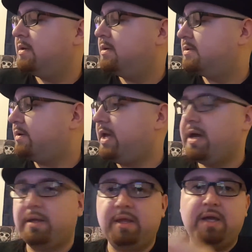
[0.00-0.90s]
So
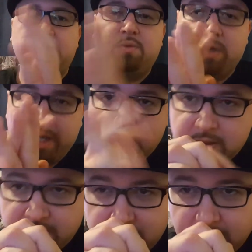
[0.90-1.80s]
yeah, that is what I
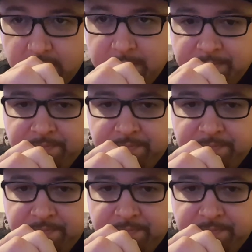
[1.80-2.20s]
got today.